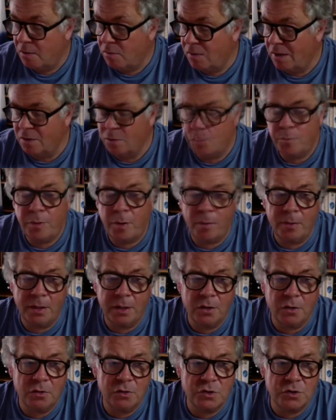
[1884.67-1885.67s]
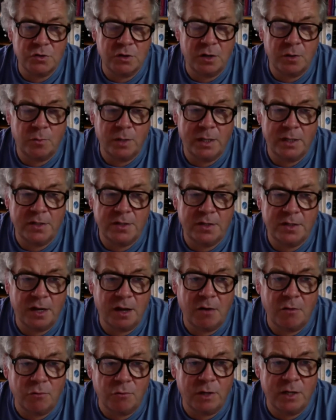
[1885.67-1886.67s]
well, it would probably go straight away to the
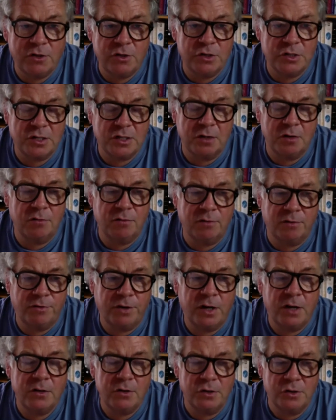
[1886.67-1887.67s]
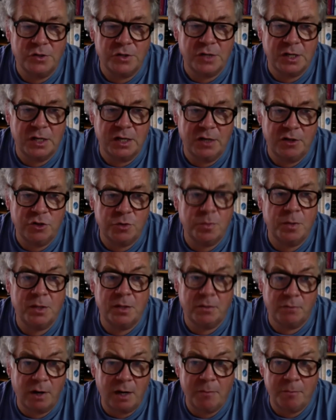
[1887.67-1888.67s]
outrageously overvalued stage,
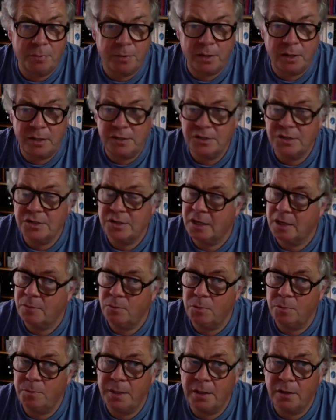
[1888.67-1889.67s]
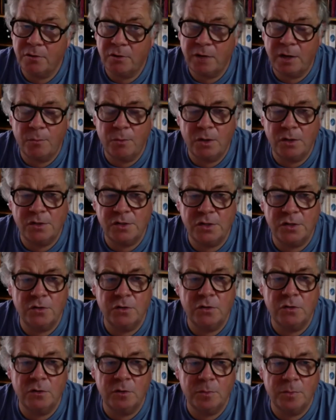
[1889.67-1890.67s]
but the right price, it would be a great one to
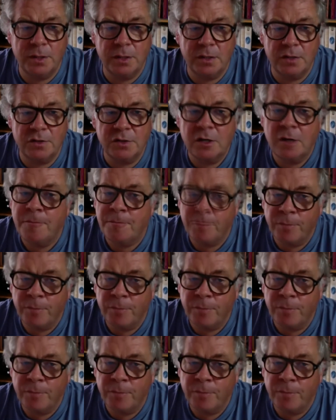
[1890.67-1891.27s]
hold because